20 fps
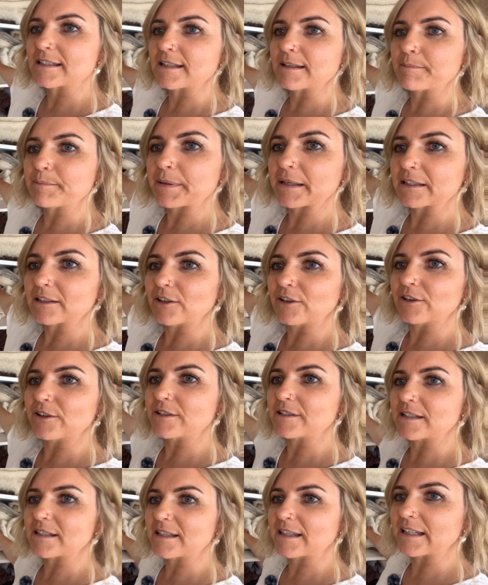and
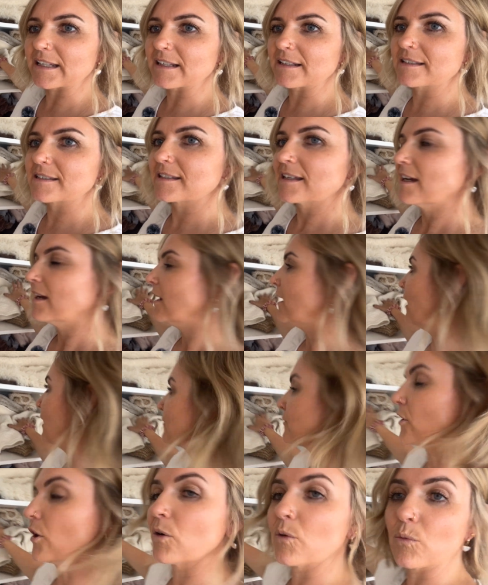pillows and things.
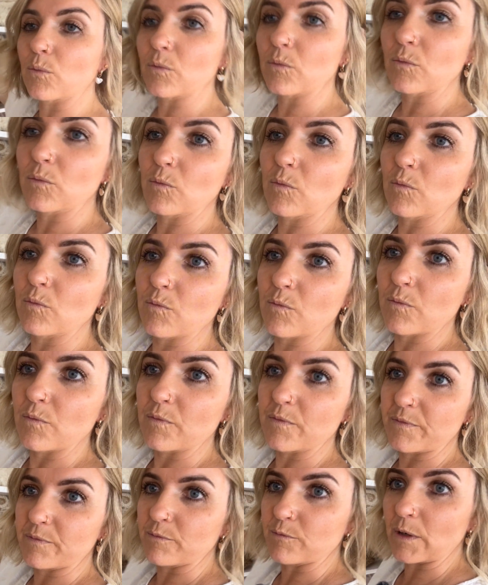
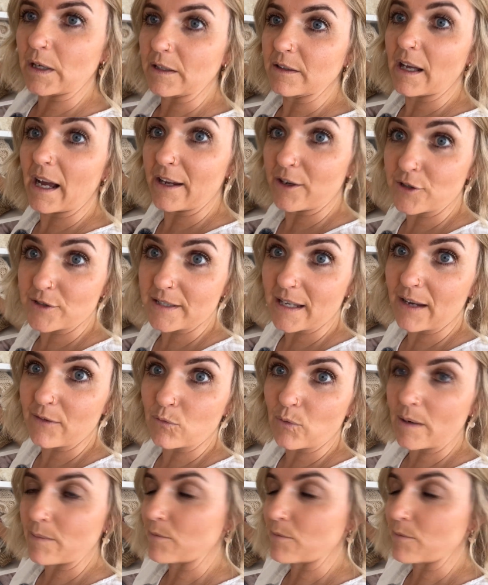I used to have way